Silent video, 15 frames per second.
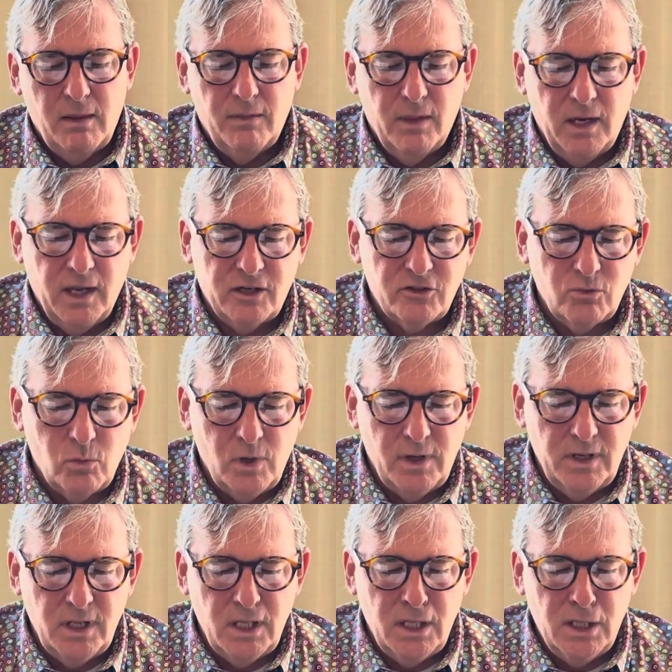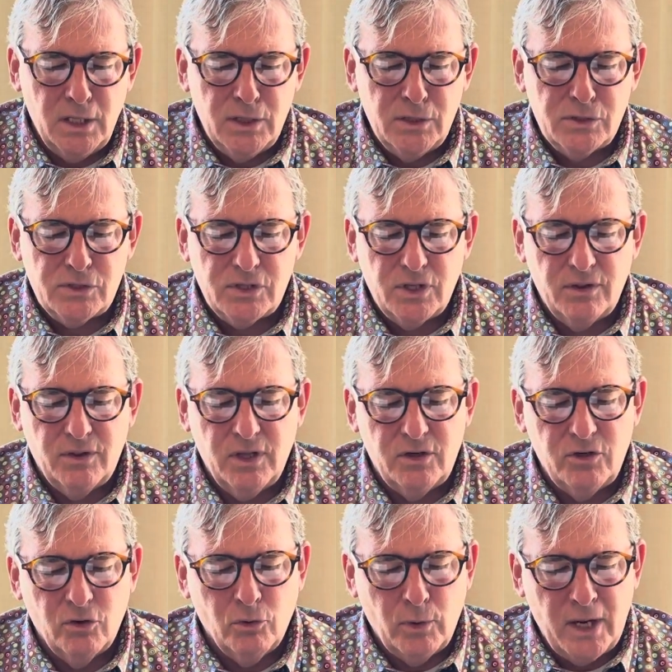The next one is the
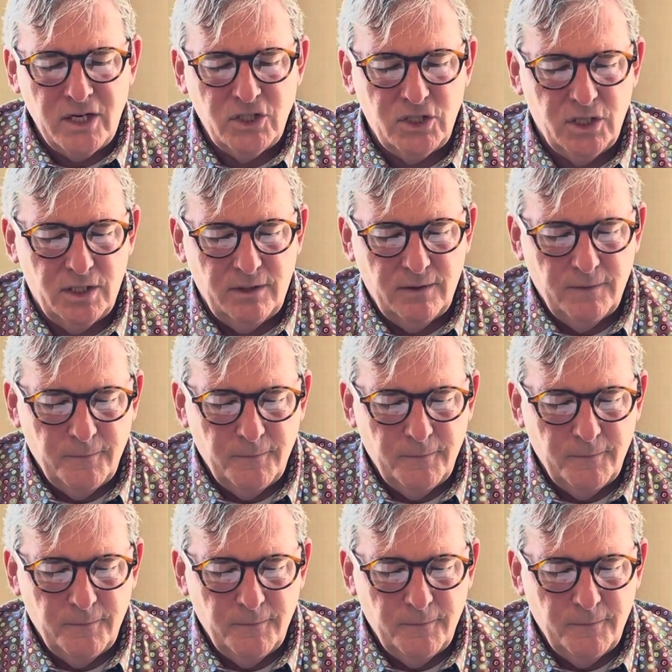duration.